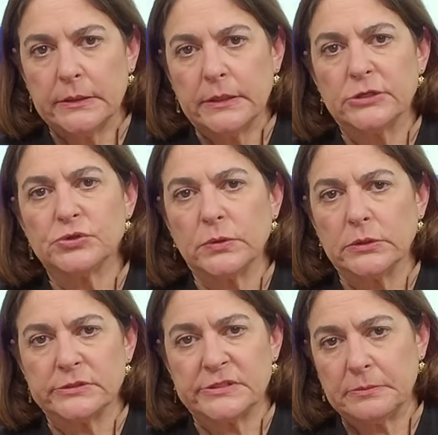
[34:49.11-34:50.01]

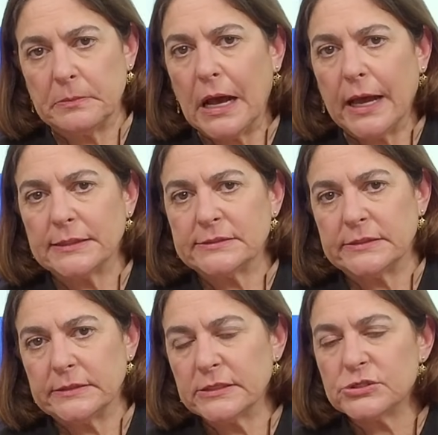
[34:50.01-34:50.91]
Israel's demise
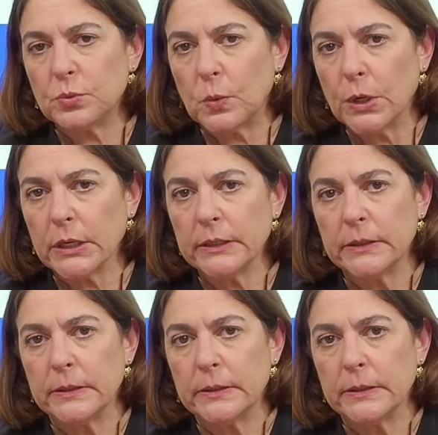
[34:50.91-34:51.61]
in this war,